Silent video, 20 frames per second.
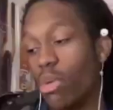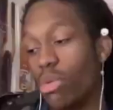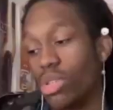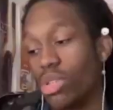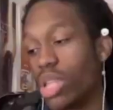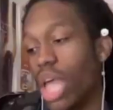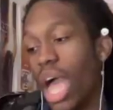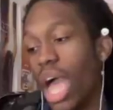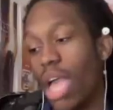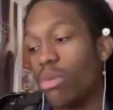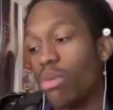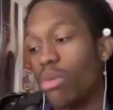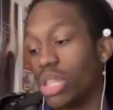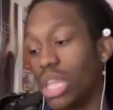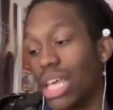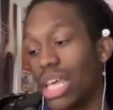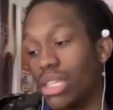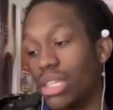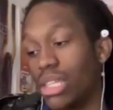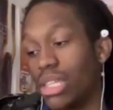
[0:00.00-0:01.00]
it was not. It
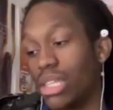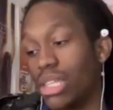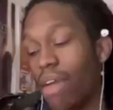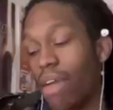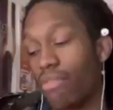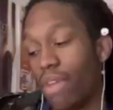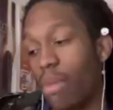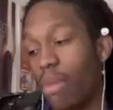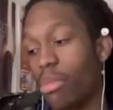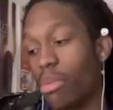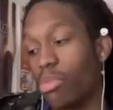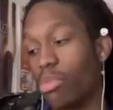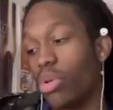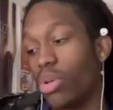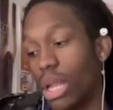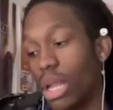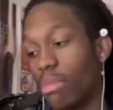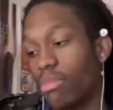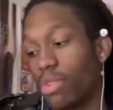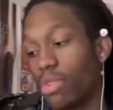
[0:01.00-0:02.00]
was less than half. I'm gonna
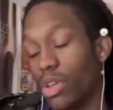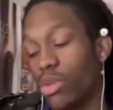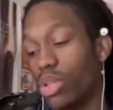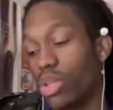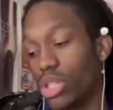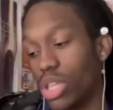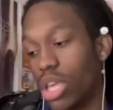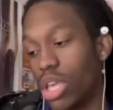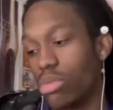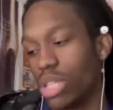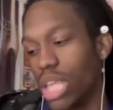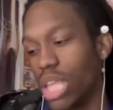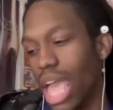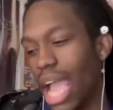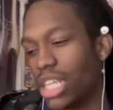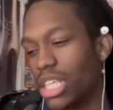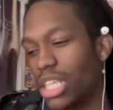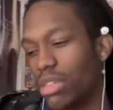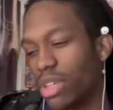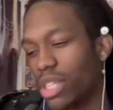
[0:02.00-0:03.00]
pull it up for you because it was
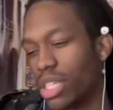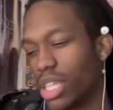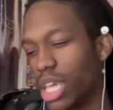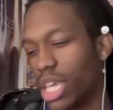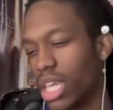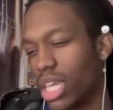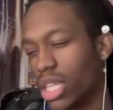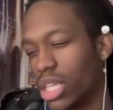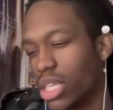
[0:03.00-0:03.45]
actually ridiculous.